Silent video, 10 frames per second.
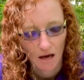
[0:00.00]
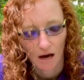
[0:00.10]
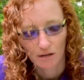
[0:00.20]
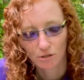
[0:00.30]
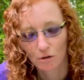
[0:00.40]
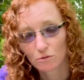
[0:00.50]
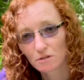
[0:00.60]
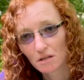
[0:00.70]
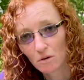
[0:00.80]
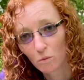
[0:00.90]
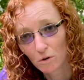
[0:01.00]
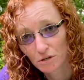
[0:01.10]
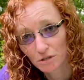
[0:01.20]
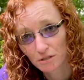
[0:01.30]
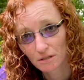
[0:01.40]
I chose the
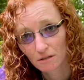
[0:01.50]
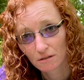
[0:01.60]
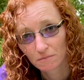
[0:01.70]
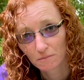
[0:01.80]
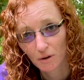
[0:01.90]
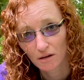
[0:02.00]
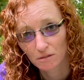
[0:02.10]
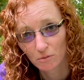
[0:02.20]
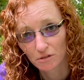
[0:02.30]
worst possible